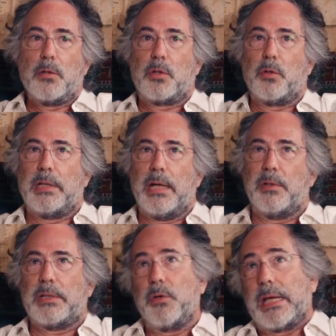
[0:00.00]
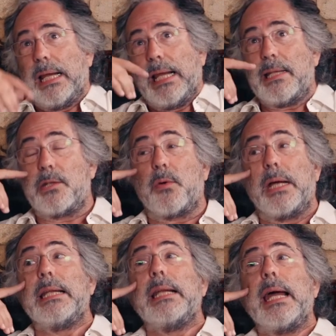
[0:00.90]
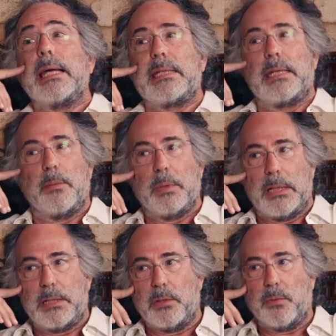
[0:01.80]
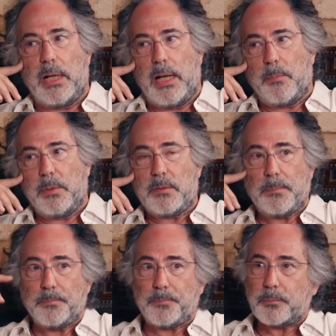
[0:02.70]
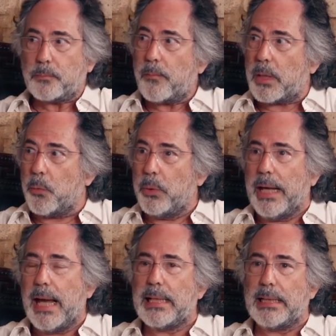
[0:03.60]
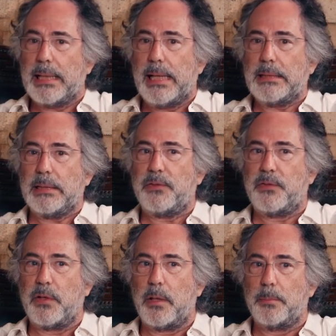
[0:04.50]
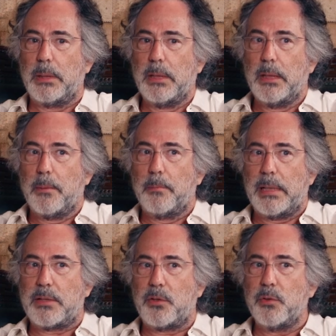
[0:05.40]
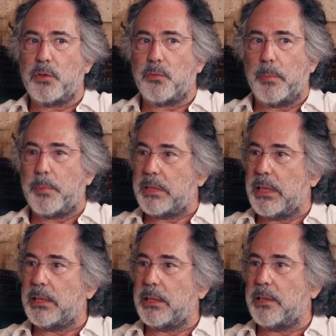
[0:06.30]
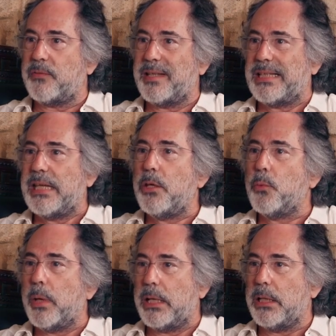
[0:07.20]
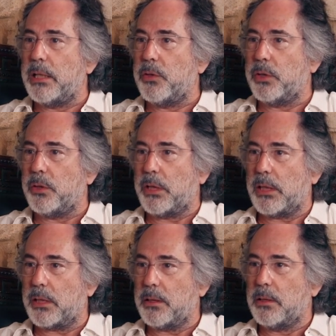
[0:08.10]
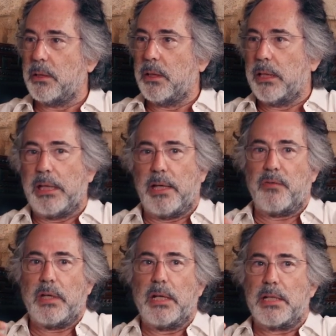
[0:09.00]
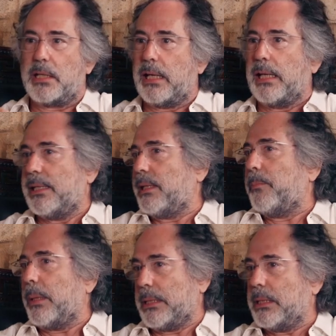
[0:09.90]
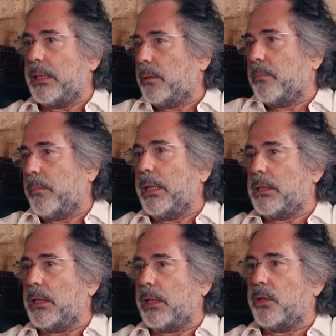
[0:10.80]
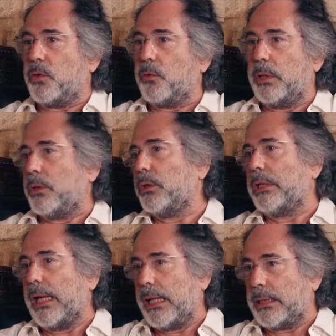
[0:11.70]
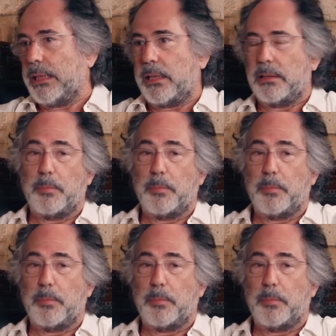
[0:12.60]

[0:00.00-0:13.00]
So then we said, okay, let's try the next summer and see what happens. We had a letter from Masoud's representative at the UN in New York, giving us a laissez-passer, basically, so we could get there.